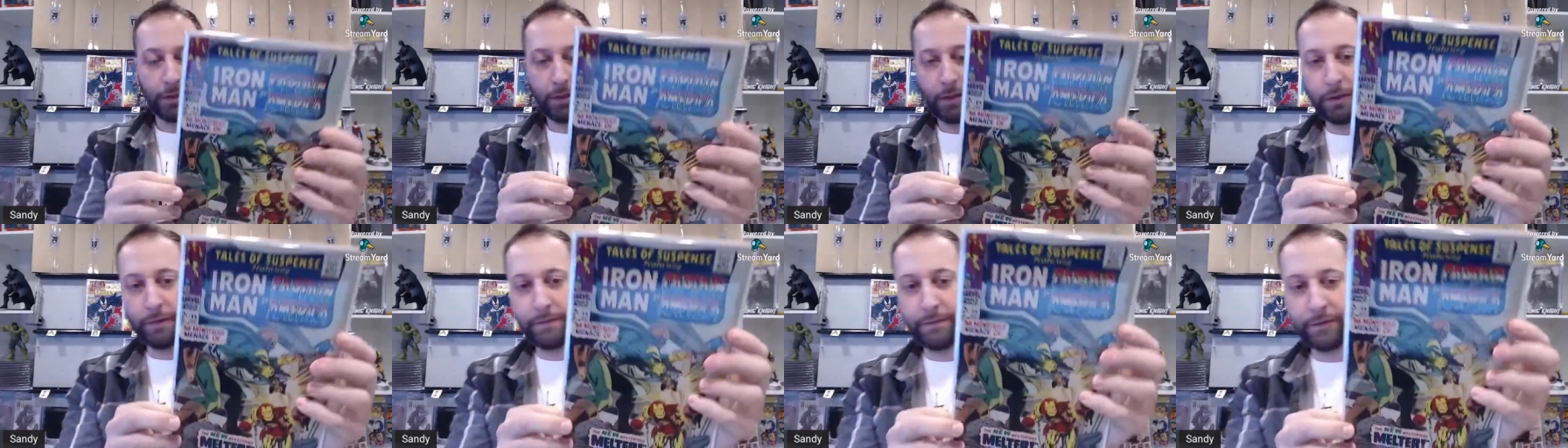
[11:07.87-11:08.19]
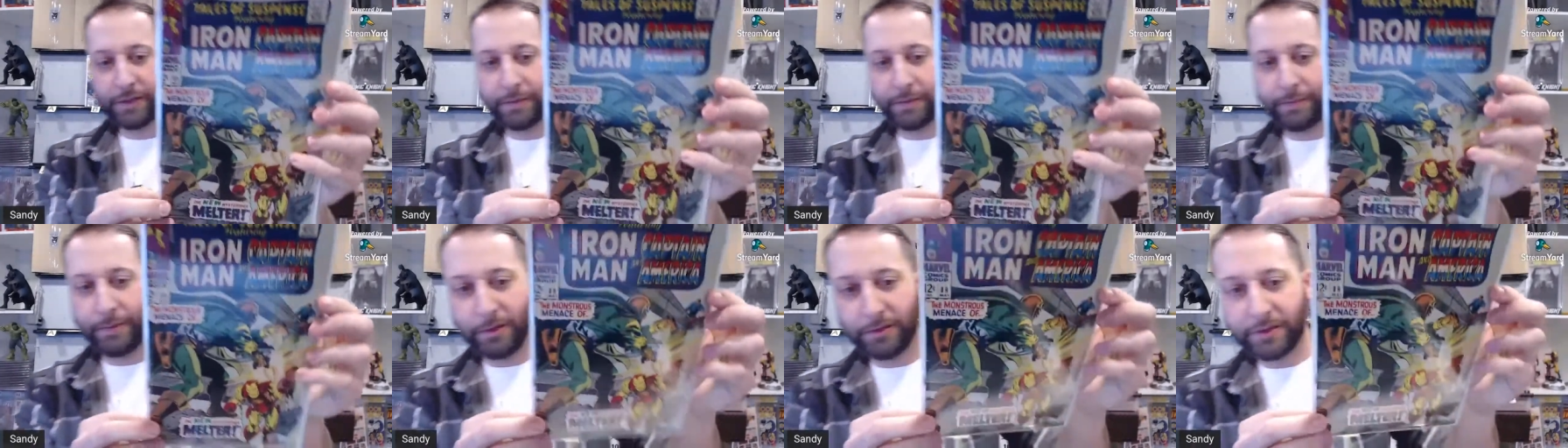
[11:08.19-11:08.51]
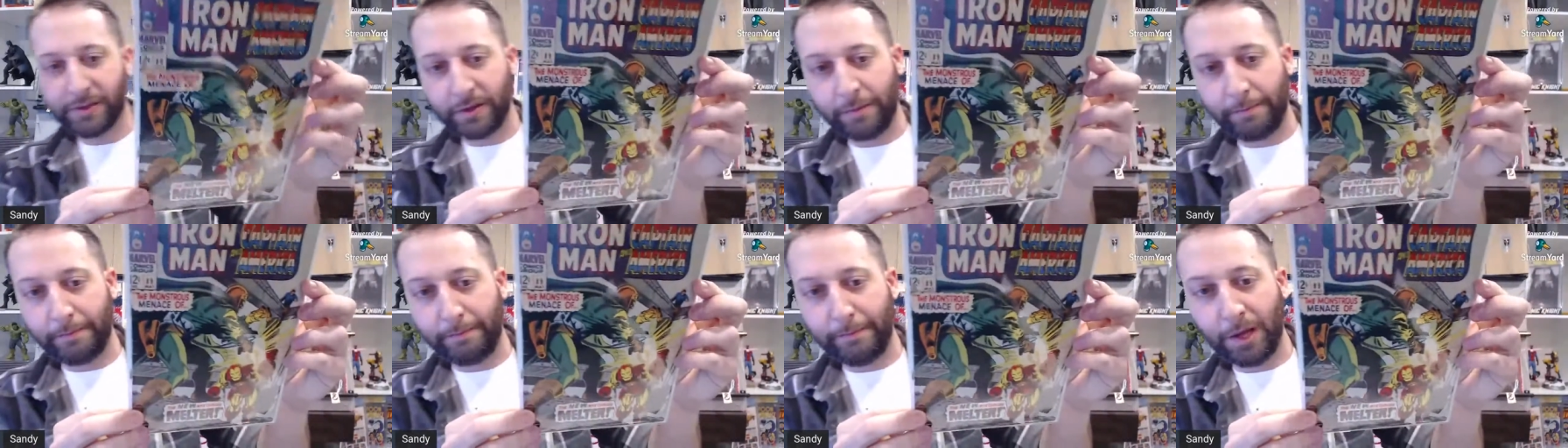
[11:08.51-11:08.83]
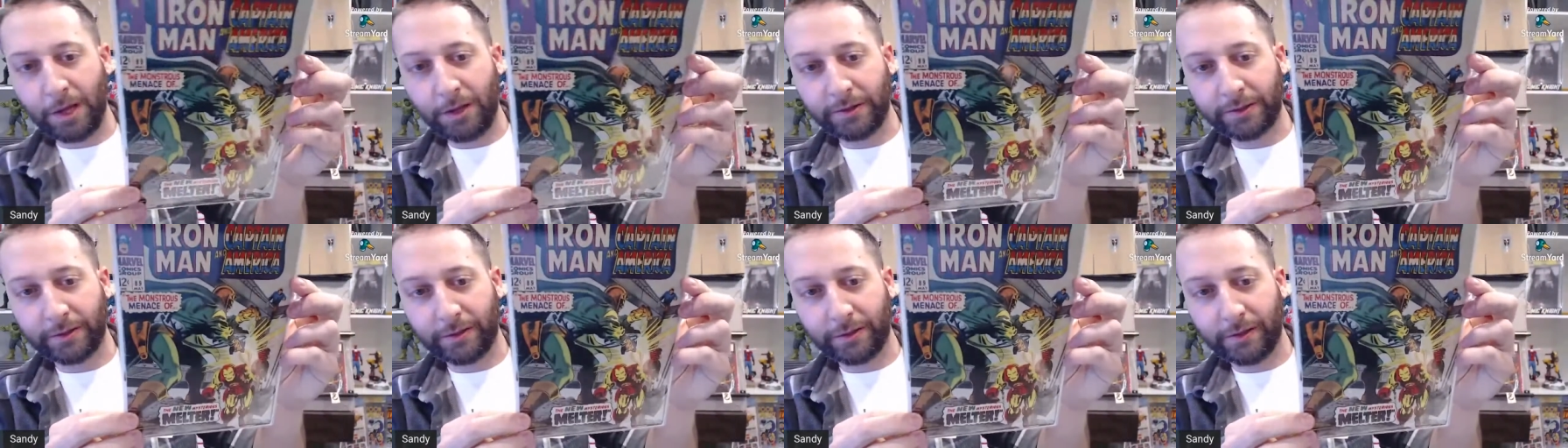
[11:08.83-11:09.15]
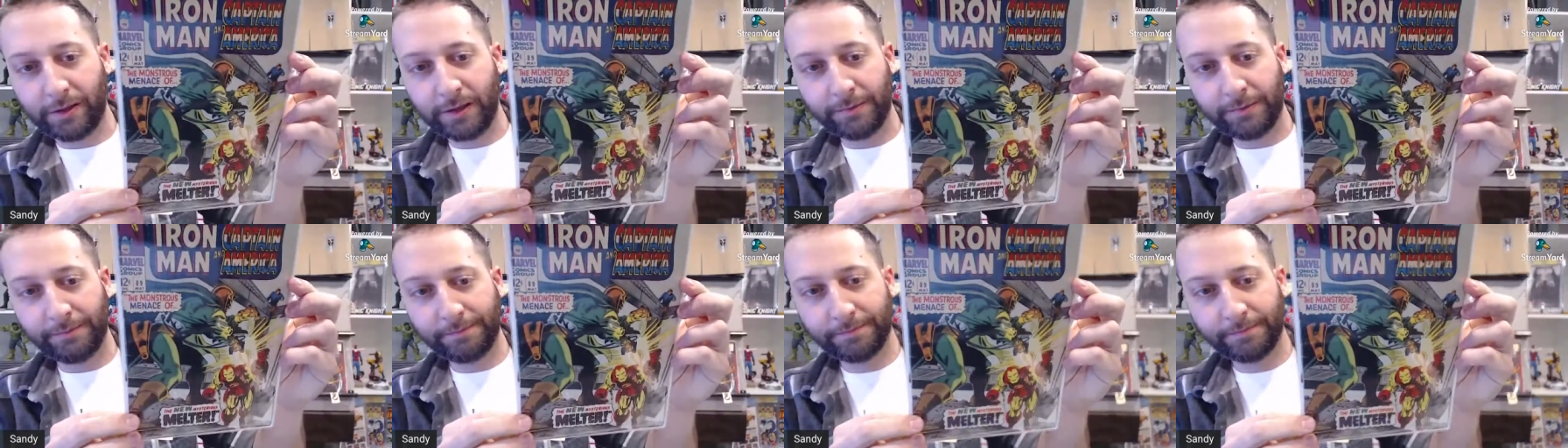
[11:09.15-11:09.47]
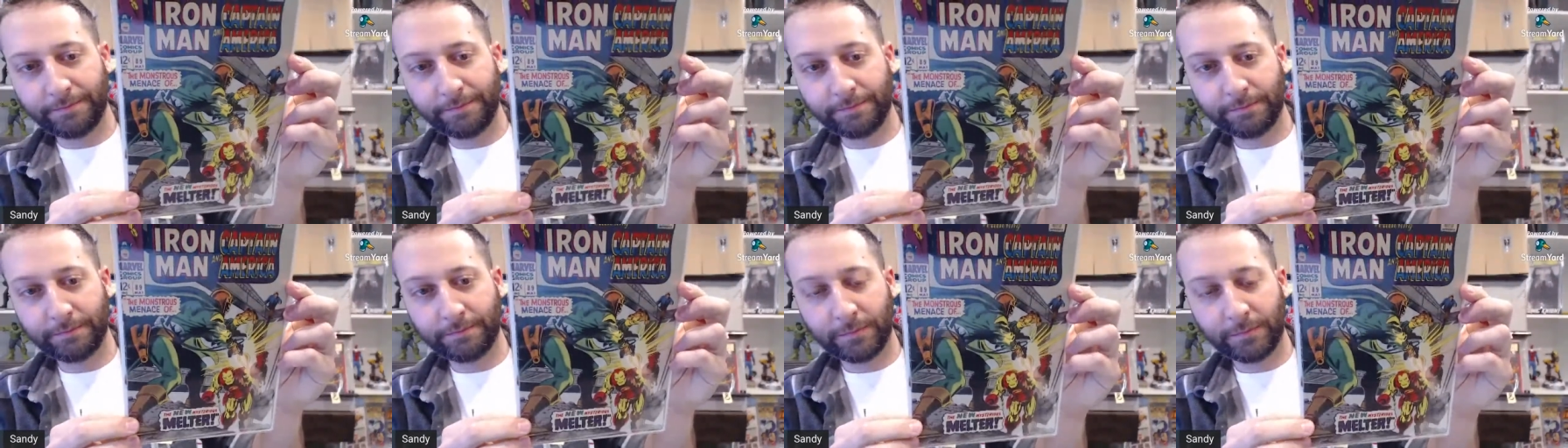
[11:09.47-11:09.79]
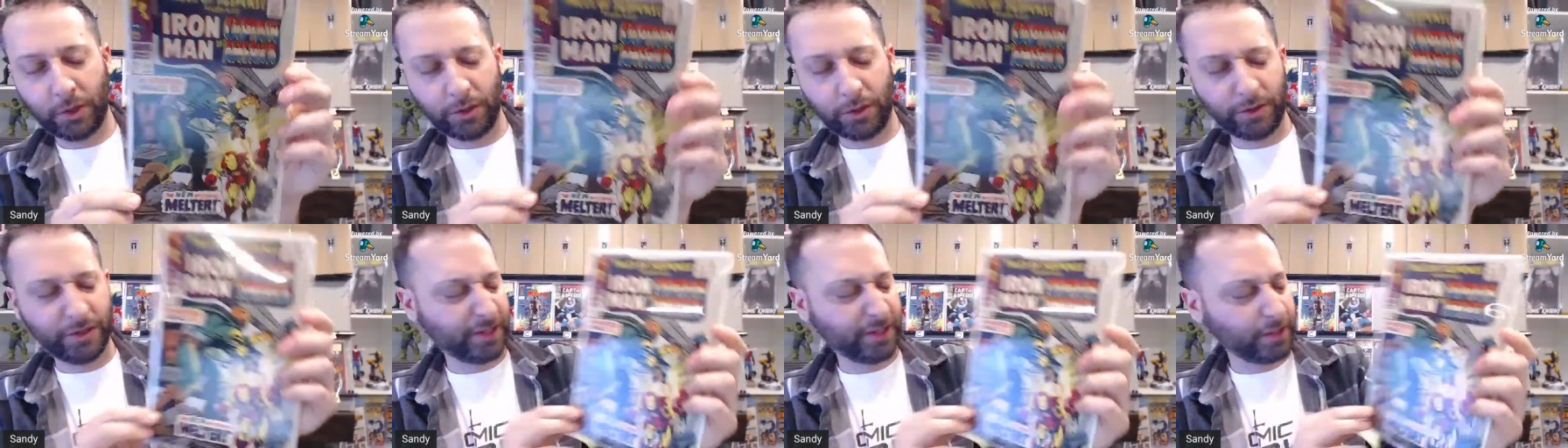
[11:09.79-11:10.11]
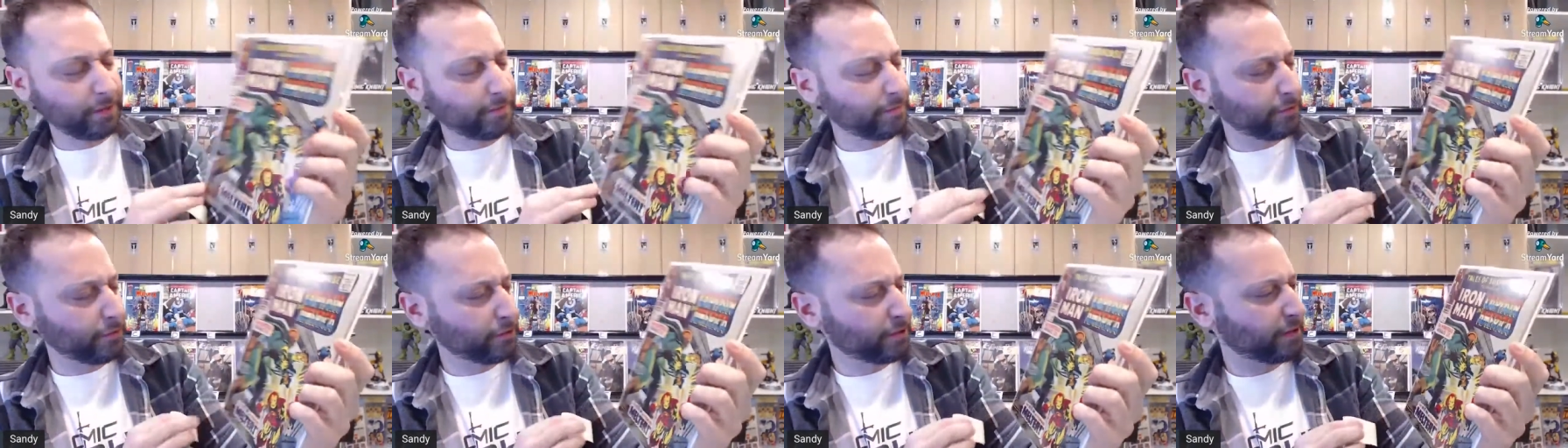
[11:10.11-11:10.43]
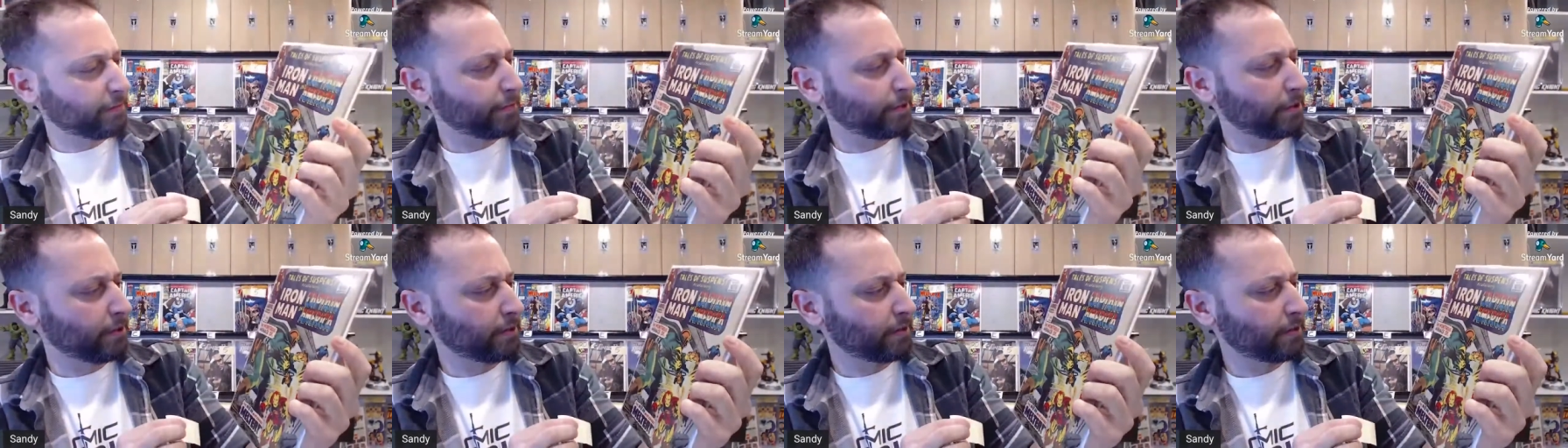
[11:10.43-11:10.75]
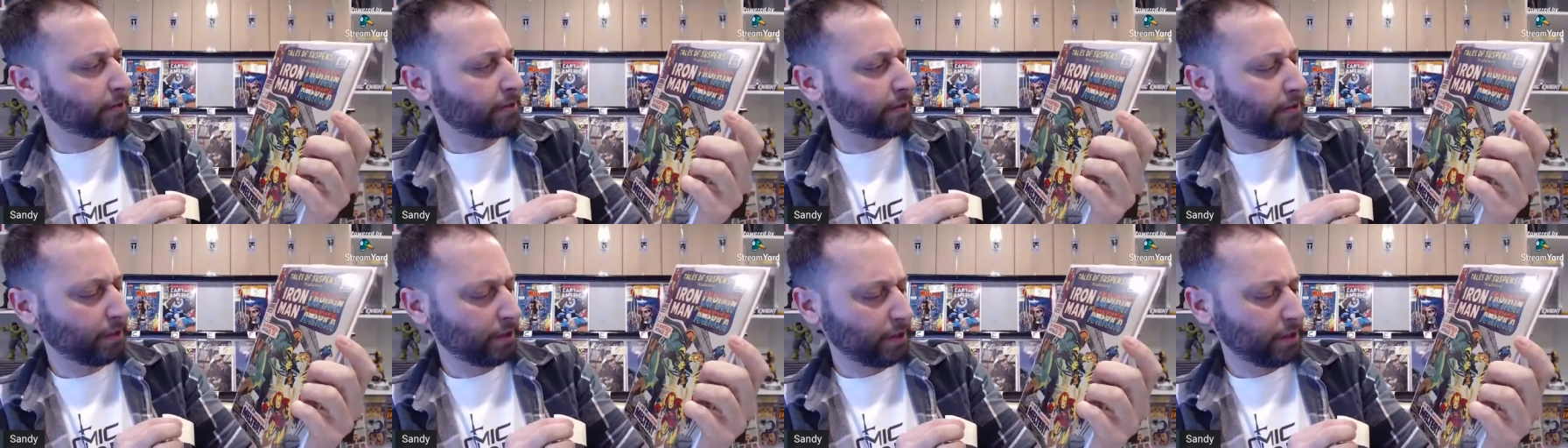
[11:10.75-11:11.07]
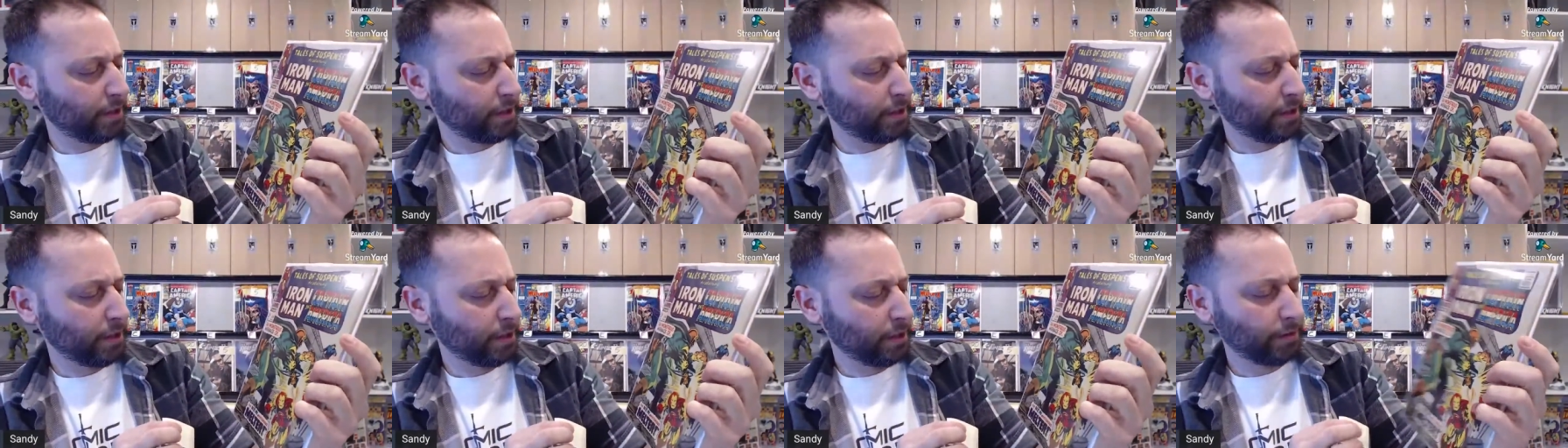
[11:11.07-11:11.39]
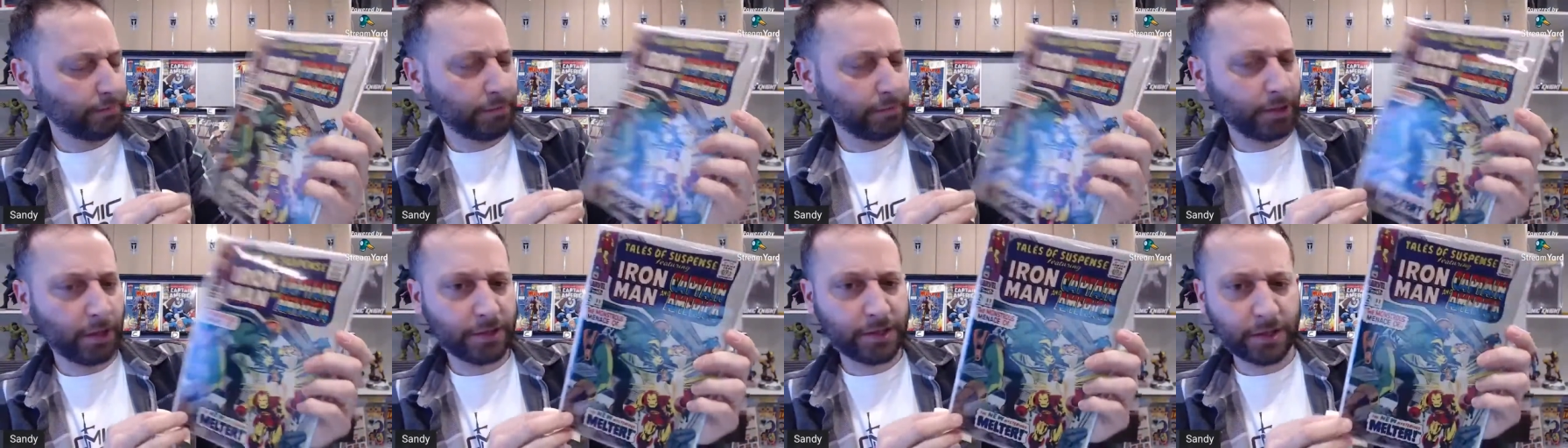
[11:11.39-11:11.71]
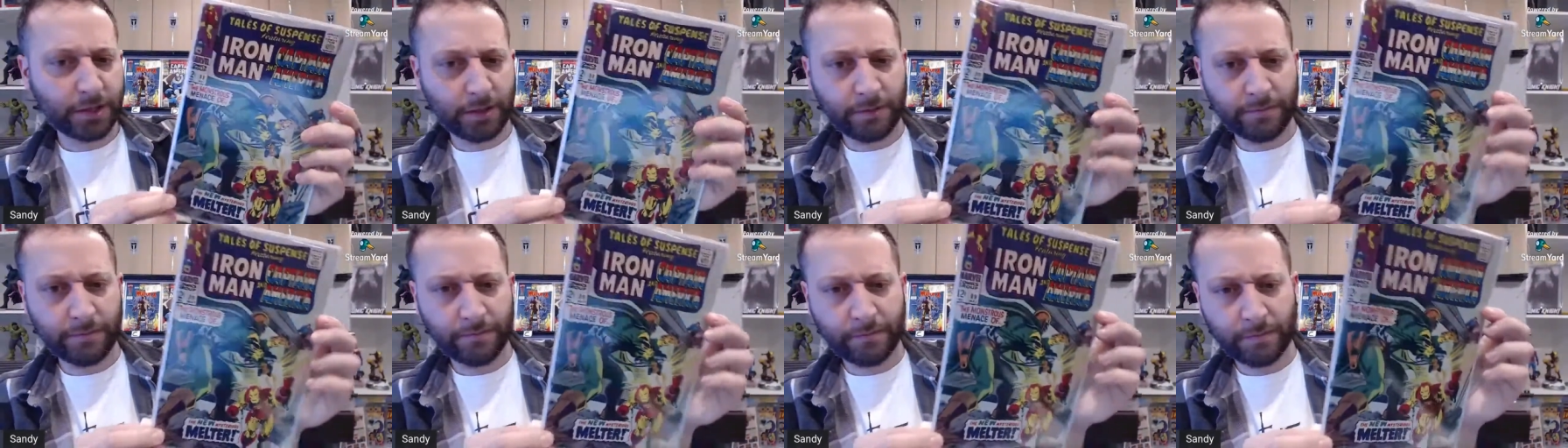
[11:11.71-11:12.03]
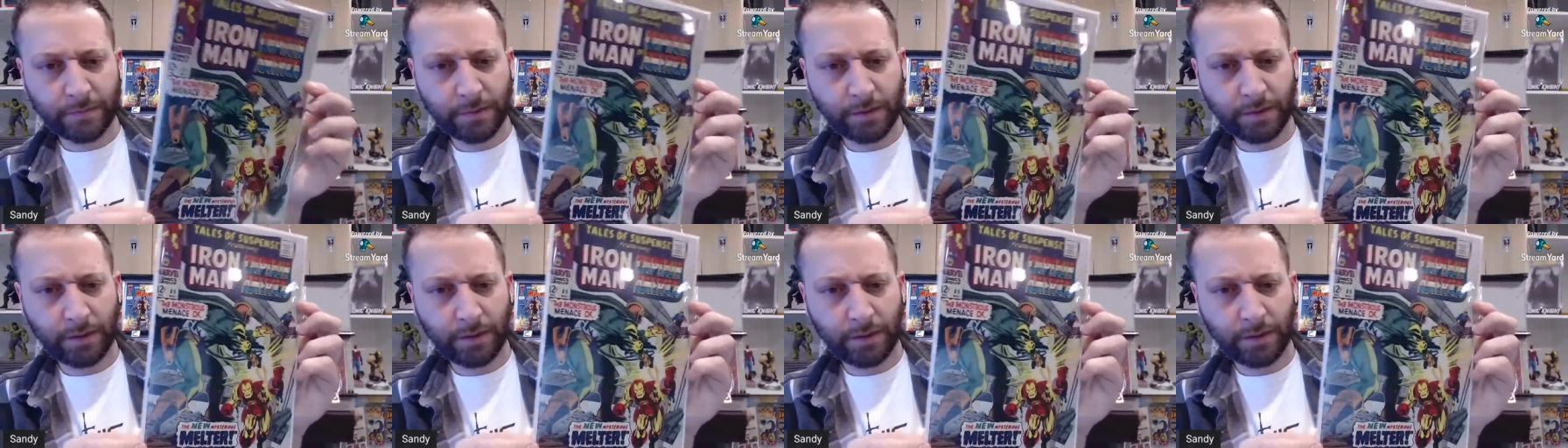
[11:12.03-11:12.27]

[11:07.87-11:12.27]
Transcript: Uh, first appearance of the Melter. Or is it the first appearance? I'm not sure.